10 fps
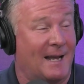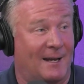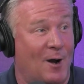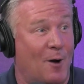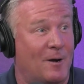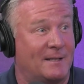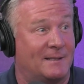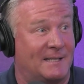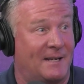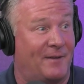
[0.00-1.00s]
I can
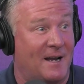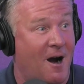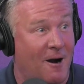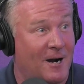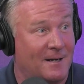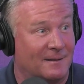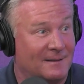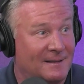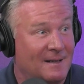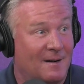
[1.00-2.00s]
always DVR it,
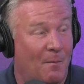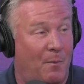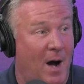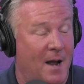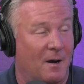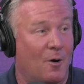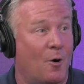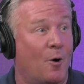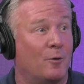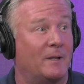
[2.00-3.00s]
but
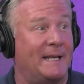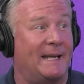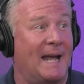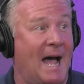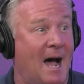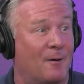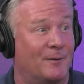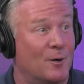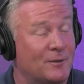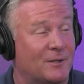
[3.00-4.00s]
holy cow,
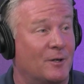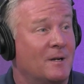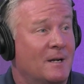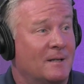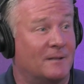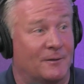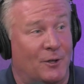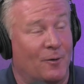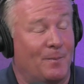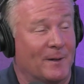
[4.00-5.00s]
the
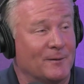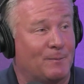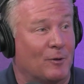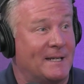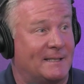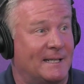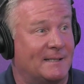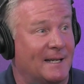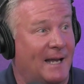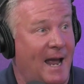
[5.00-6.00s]
two Bills
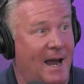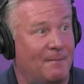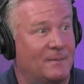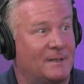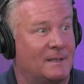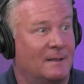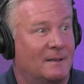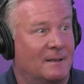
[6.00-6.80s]
preseason games,